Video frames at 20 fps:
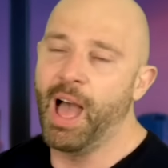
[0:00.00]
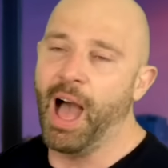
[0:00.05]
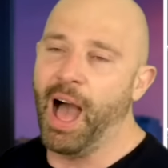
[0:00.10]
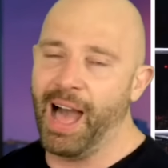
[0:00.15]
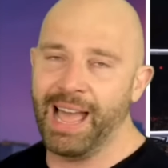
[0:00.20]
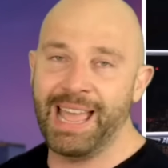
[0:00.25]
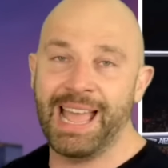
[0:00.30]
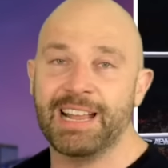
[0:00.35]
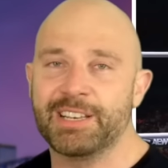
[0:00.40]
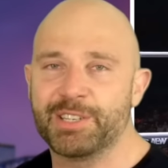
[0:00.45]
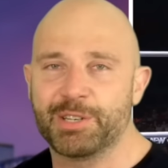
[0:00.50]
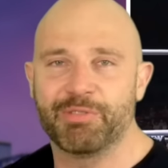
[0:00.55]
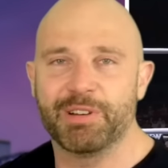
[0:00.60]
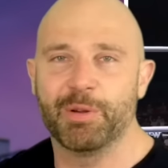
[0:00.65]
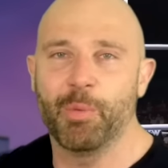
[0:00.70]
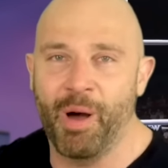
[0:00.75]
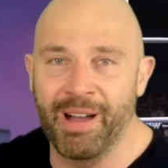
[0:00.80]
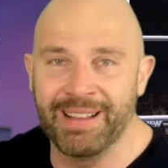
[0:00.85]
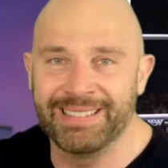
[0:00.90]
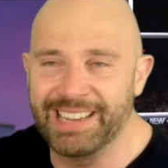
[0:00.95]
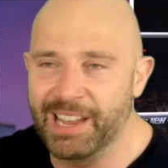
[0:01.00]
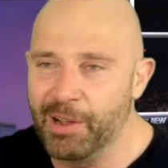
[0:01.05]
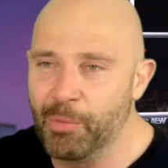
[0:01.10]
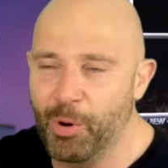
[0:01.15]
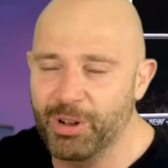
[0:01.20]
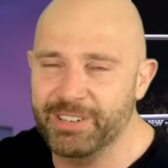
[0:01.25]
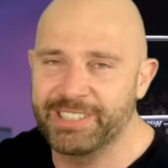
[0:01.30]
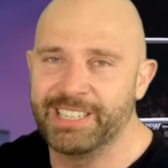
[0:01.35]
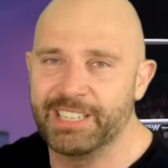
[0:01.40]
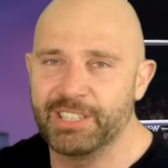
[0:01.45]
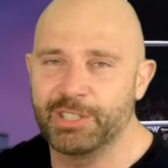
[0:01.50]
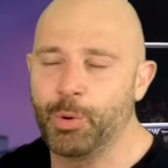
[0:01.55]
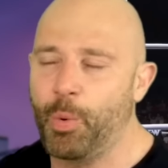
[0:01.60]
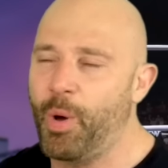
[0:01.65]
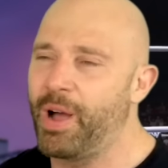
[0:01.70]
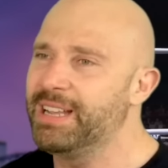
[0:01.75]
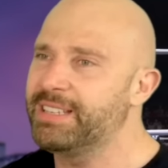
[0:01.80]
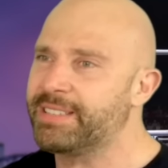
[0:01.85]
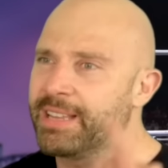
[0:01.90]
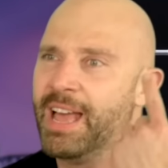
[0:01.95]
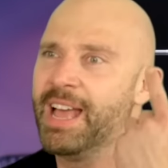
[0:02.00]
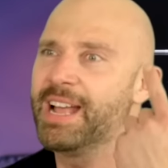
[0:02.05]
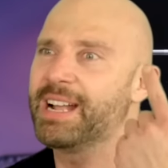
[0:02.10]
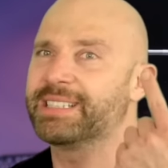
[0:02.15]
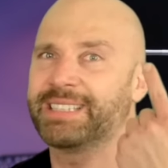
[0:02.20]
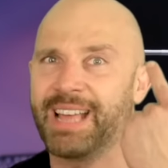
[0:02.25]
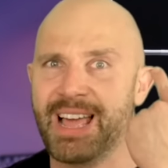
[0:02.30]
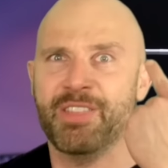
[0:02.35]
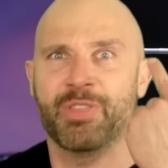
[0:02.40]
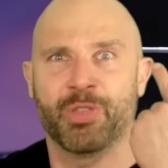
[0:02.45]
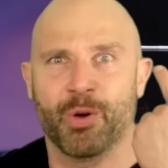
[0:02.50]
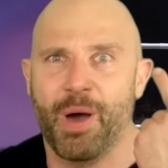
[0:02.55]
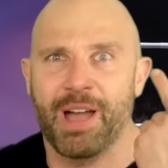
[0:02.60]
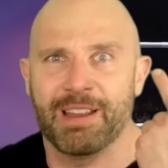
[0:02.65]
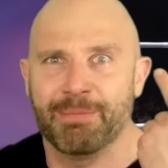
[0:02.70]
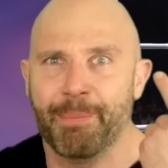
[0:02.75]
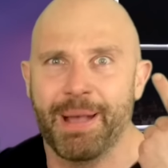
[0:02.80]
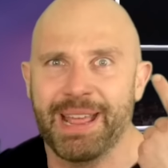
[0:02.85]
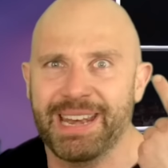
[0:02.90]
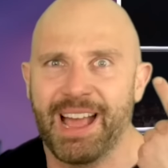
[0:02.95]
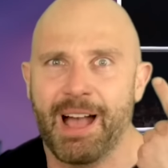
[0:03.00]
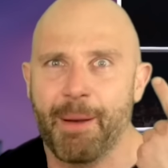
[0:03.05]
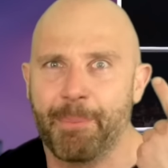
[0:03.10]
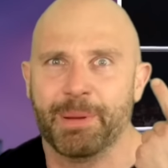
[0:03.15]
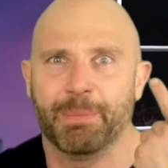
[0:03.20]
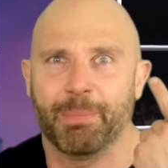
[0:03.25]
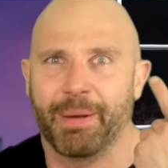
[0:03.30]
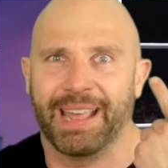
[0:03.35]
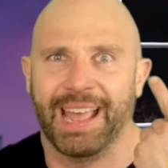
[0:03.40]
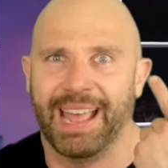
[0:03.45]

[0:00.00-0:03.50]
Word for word: I had to rewind it and watch it twice because I thought I'd made it up in my